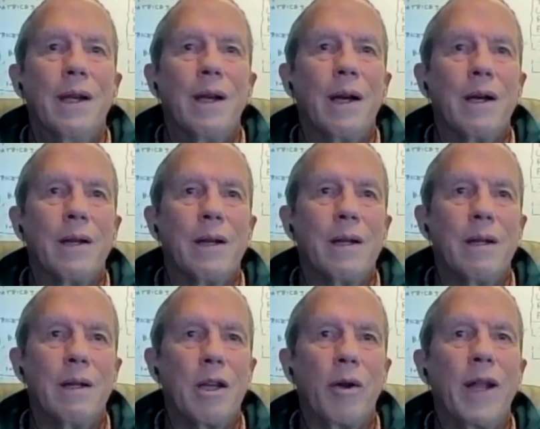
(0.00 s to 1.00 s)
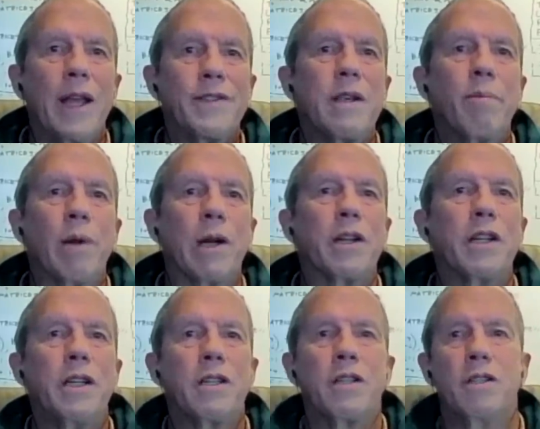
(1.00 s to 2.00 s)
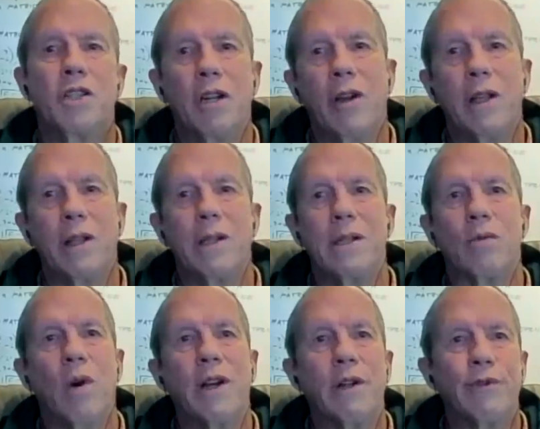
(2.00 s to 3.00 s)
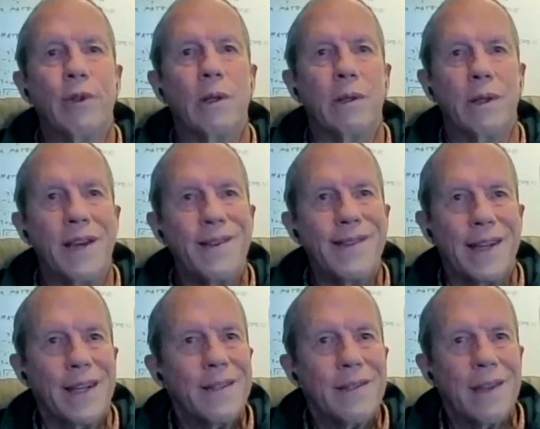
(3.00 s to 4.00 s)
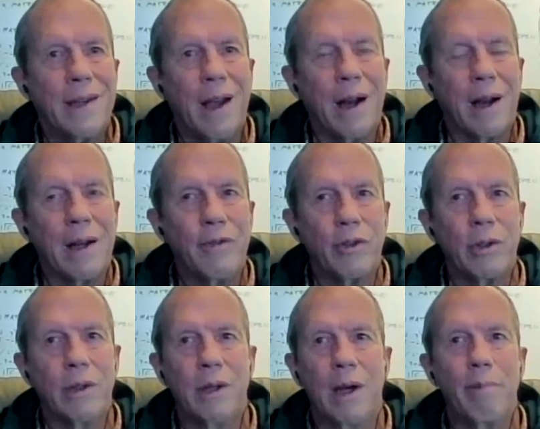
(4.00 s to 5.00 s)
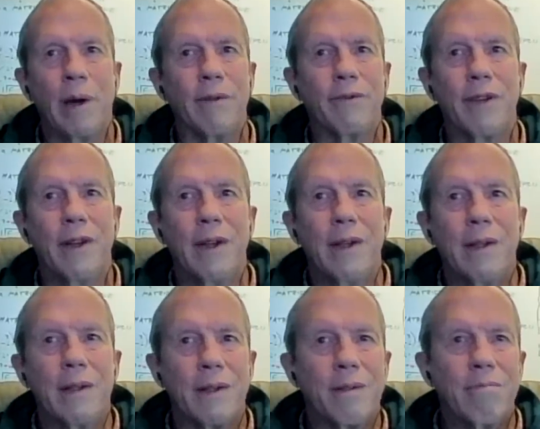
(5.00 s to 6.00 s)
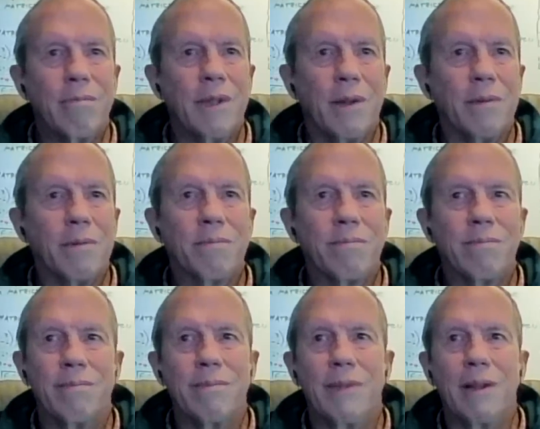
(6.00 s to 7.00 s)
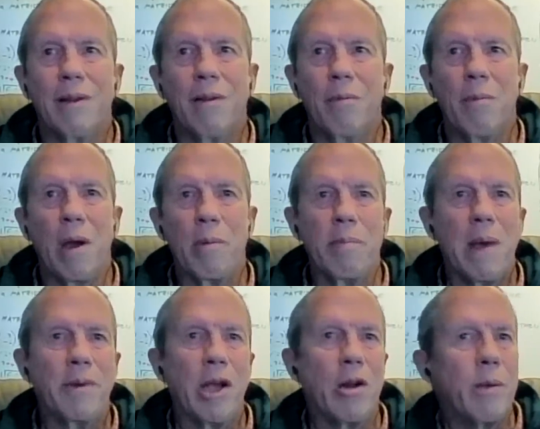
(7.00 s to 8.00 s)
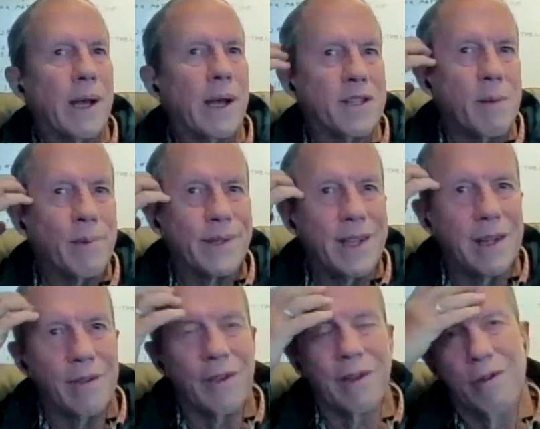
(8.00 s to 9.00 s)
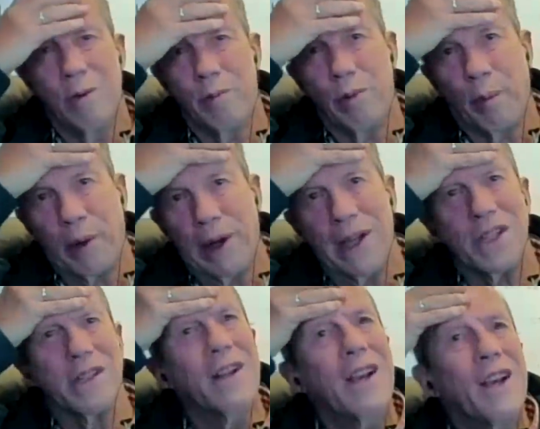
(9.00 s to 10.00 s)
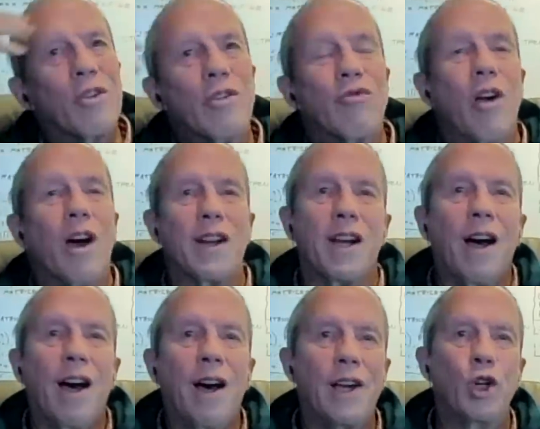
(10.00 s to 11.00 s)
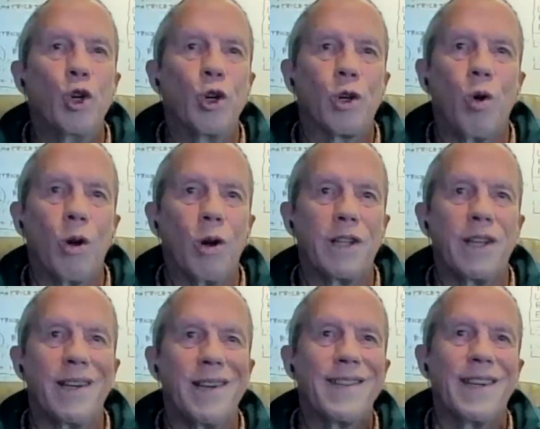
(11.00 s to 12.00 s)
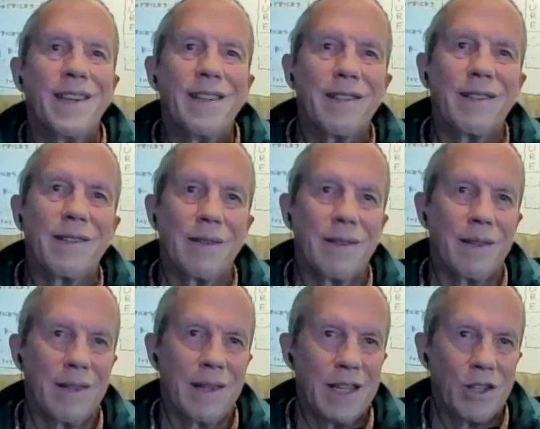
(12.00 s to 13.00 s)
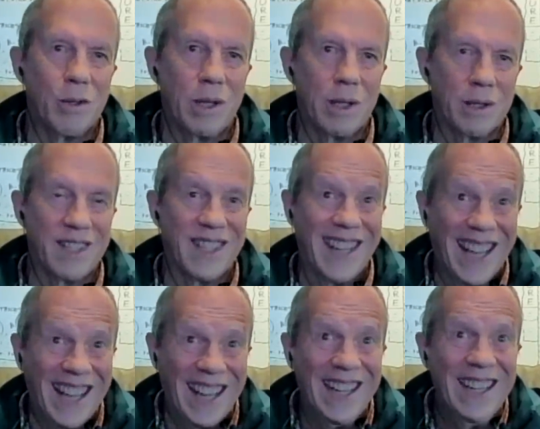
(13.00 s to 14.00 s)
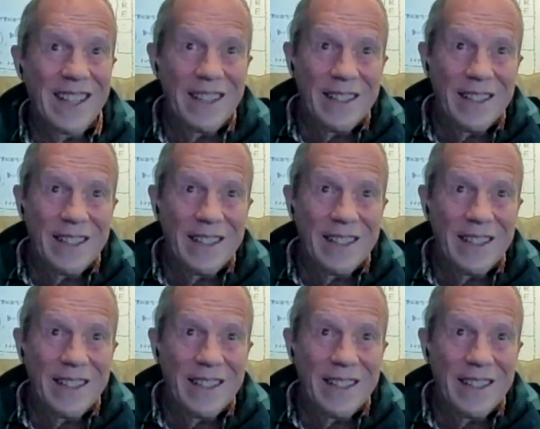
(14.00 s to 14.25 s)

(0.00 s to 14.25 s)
Uh, it, you know, it has the ability to generate these wonderful essays at, at a level above the you know uh, uh, maybe only about 10% of the human population could write a higher quality essay than, than they're doing today.